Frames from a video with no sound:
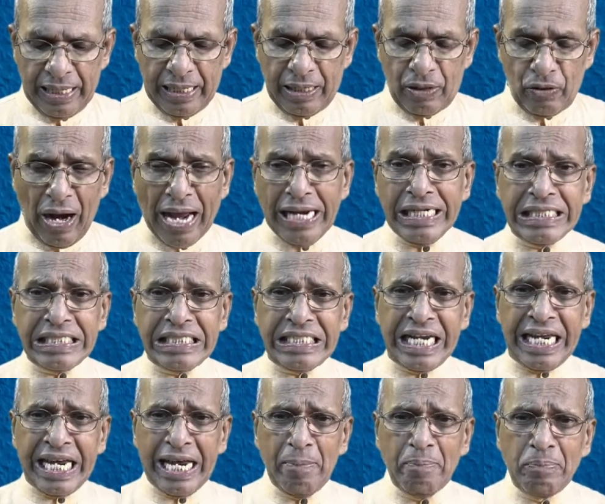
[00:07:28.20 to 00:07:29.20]
Christ
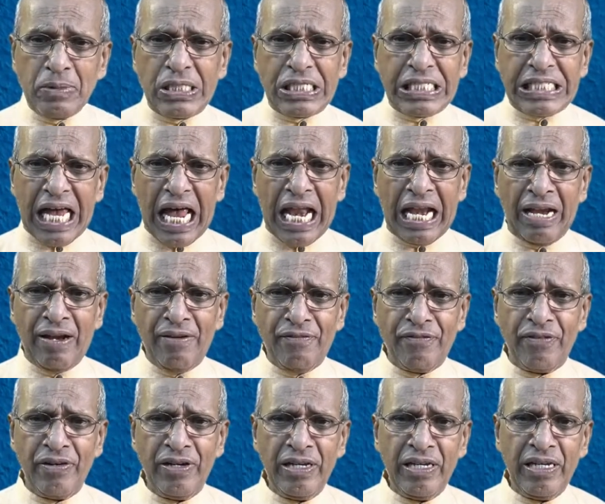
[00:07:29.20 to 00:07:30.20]

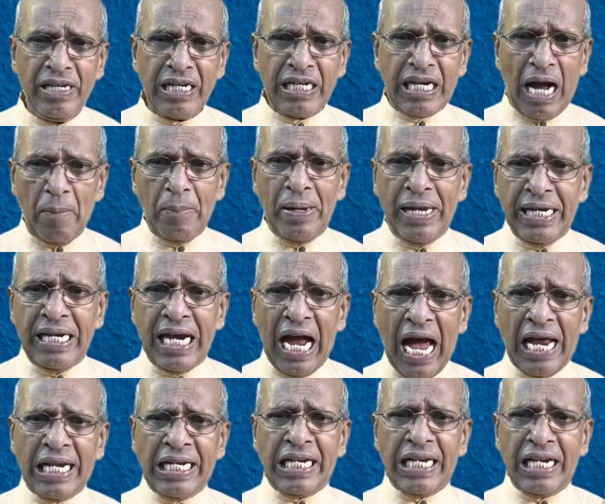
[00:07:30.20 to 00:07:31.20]
himself coming
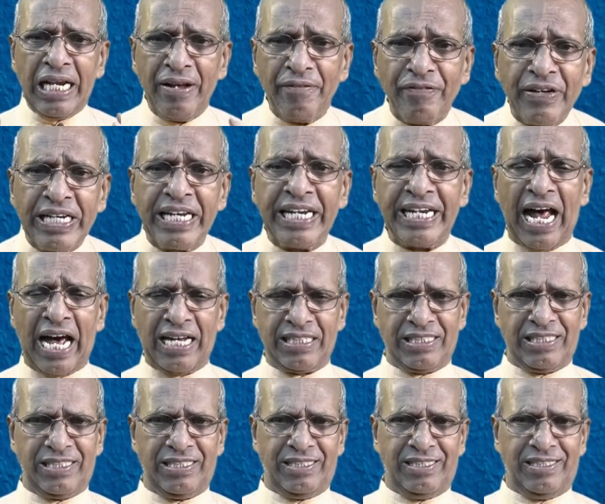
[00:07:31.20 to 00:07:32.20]
and living in
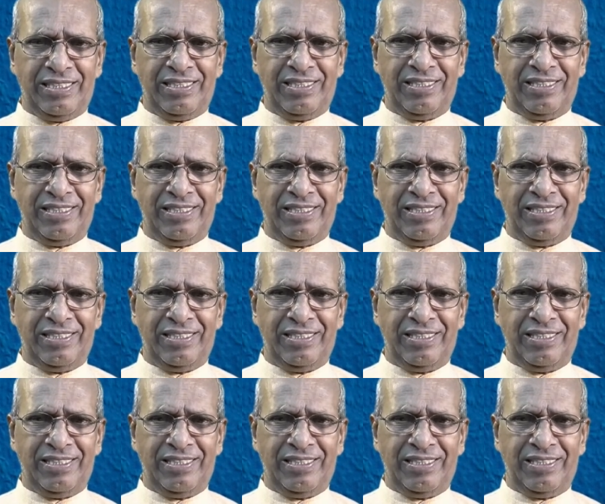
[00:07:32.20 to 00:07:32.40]
us.